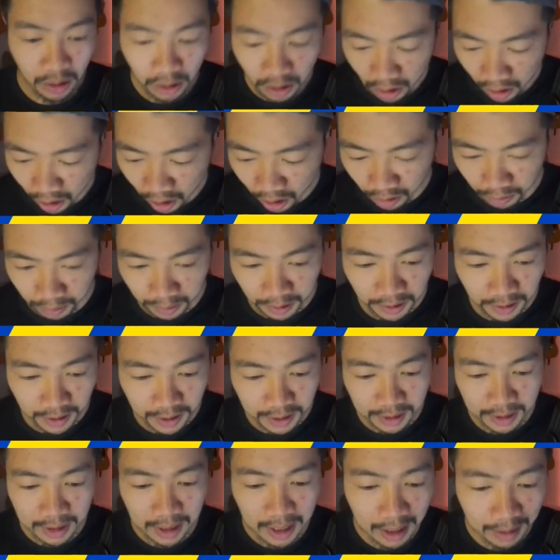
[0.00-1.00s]
Open
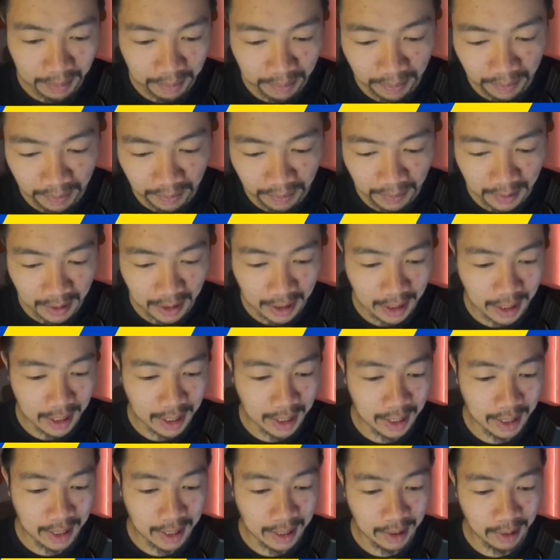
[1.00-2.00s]
this up.
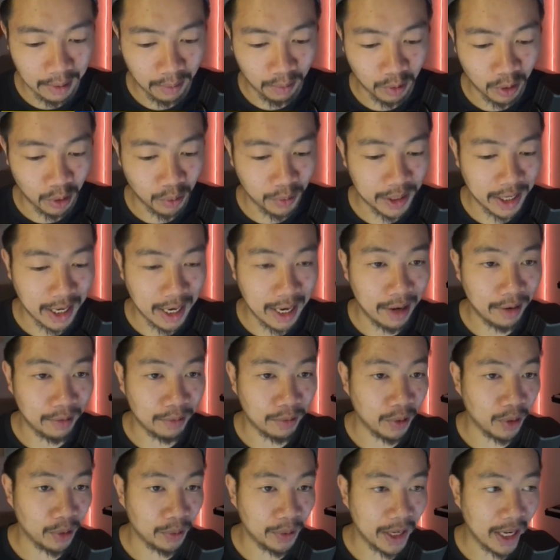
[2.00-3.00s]
And what do we have?
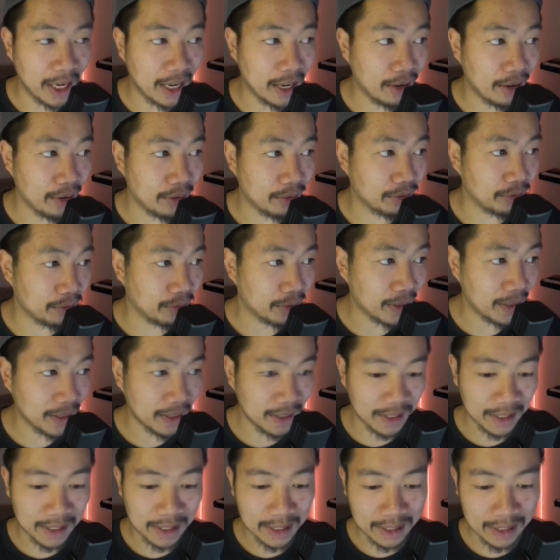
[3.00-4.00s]
What do we have?
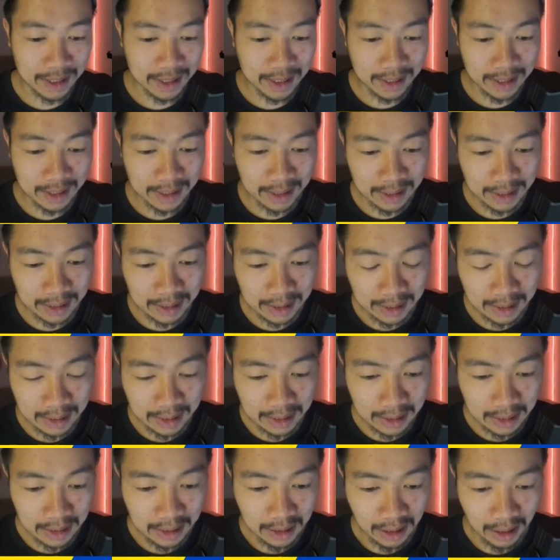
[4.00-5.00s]

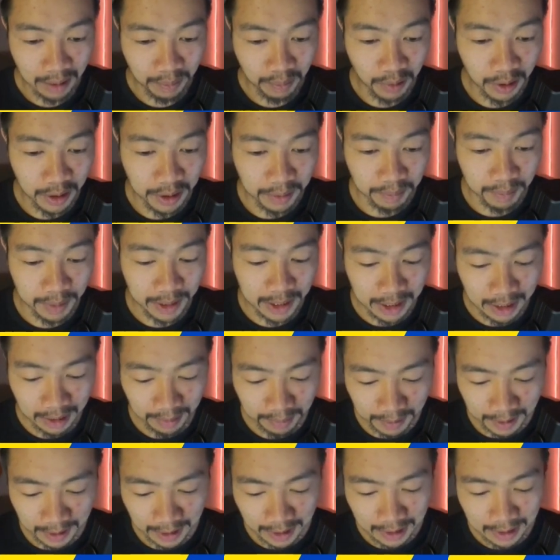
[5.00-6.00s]
A pretty beat
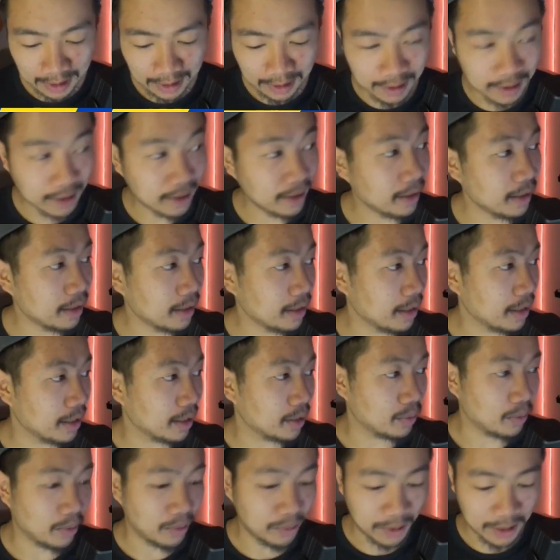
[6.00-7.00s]
up card
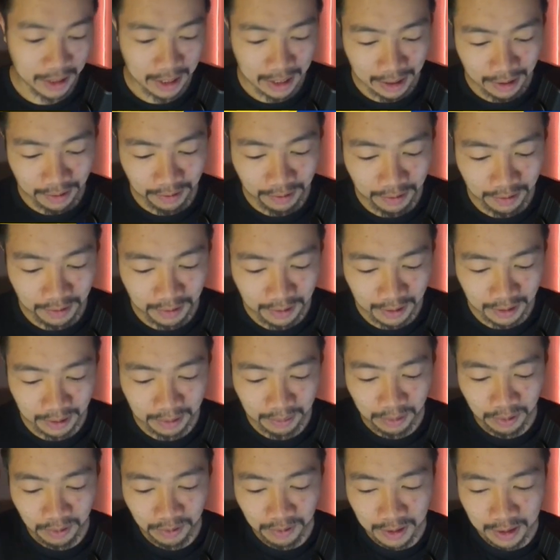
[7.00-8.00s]
is what we have. Let's
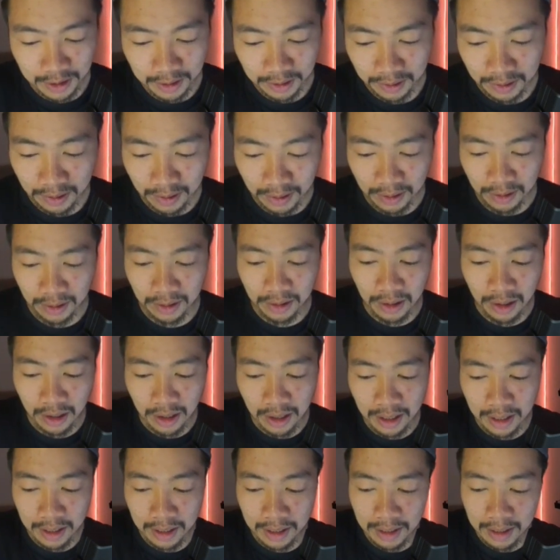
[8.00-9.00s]
move these to the
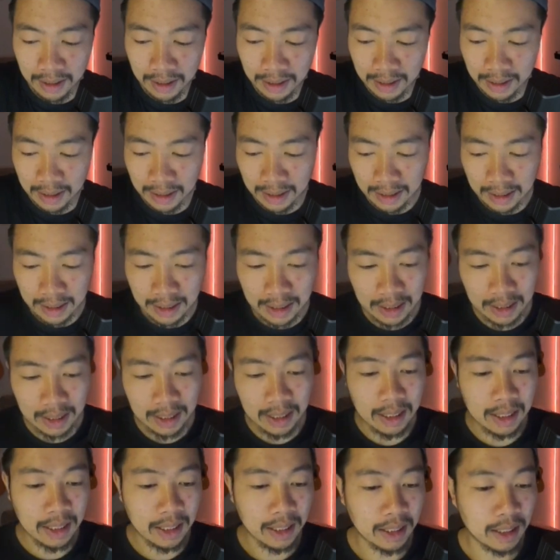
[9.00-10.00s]
side.
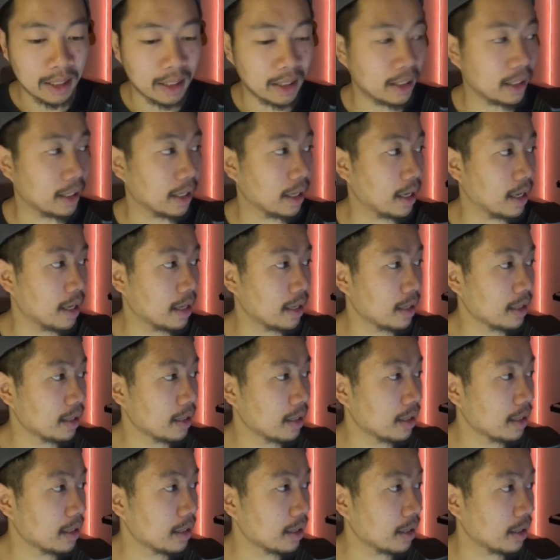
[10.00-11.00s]
Yeah.
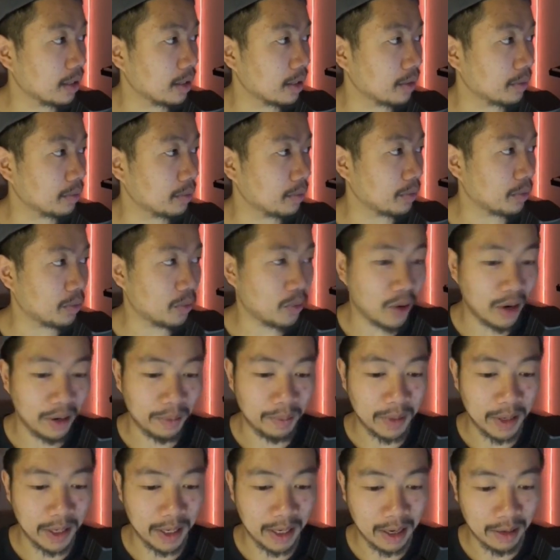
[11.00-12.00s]
Quite
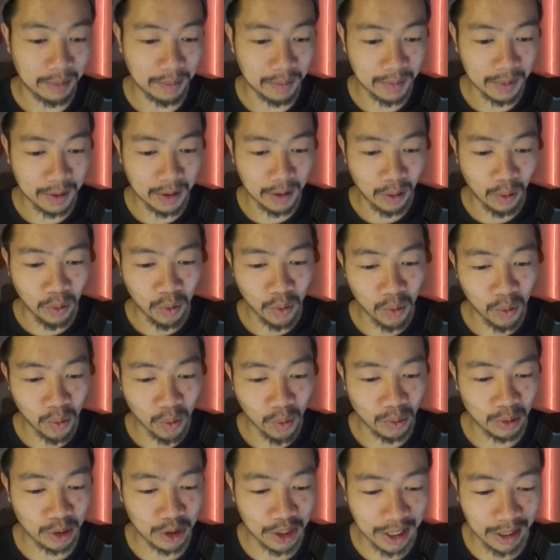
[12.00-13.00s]
beat up.
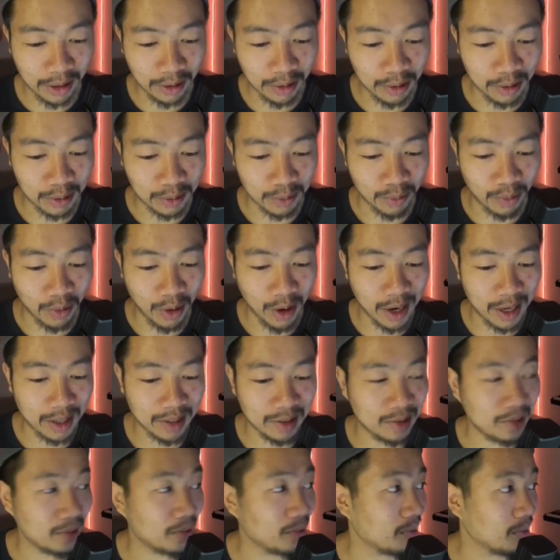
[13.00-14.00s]
Oh, Shadowless
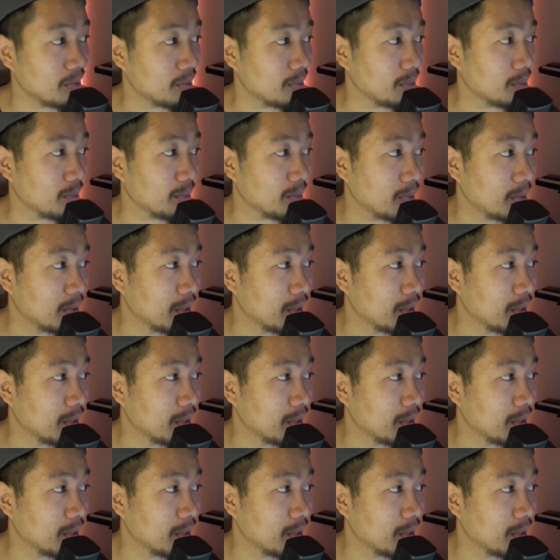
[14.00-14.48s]
Raichu.